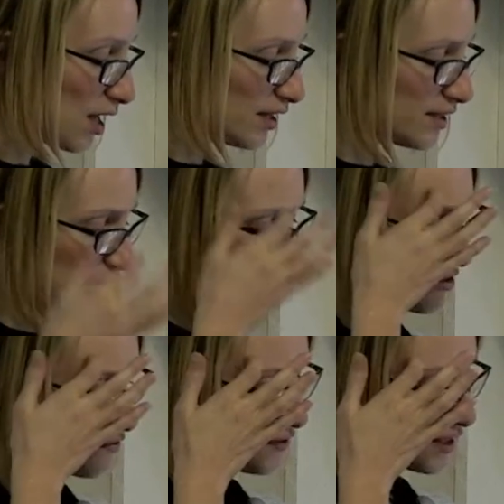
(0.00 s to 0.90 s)
The use
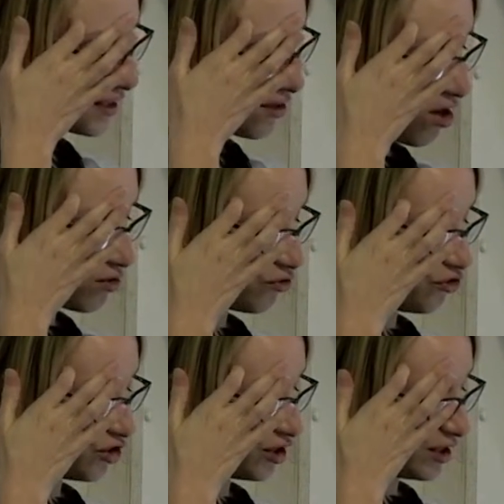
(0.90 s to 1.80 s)
of
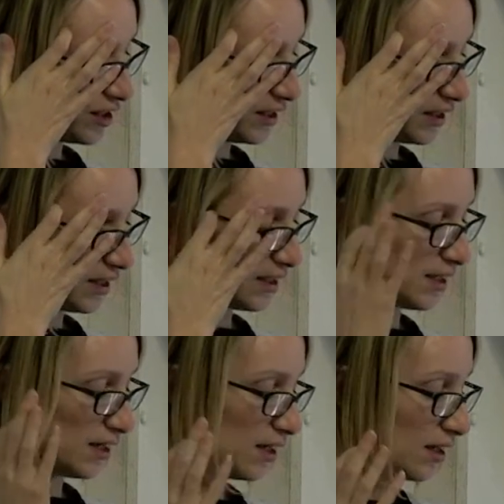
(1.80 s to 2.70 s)
technology in
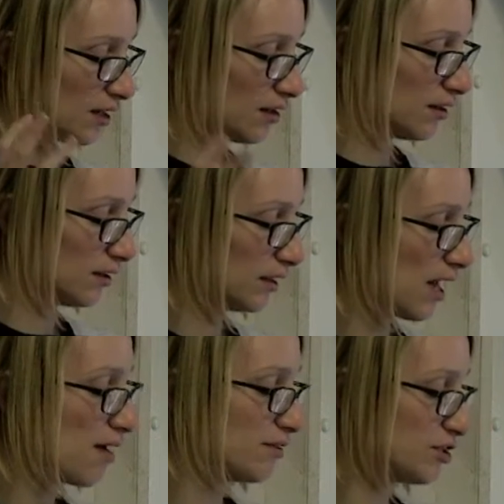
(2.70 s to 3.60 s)

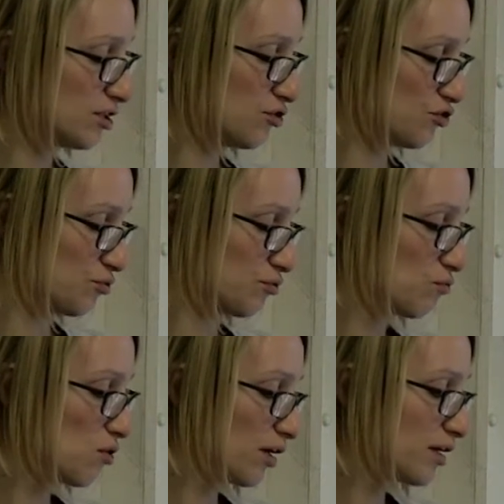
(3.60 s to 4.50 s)
heritage
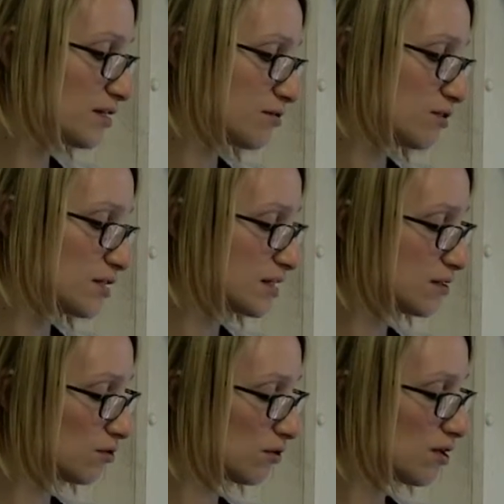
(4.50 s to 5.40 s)
work is
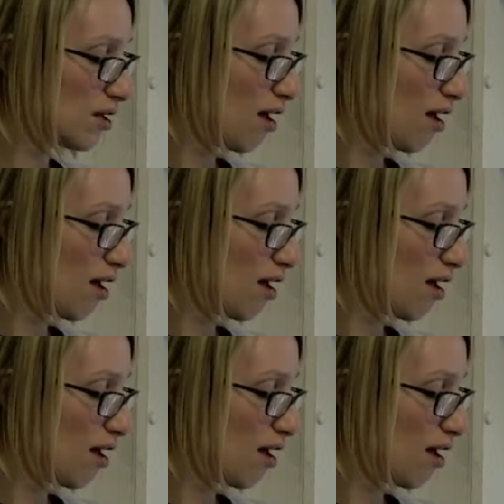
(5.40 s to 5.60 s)
also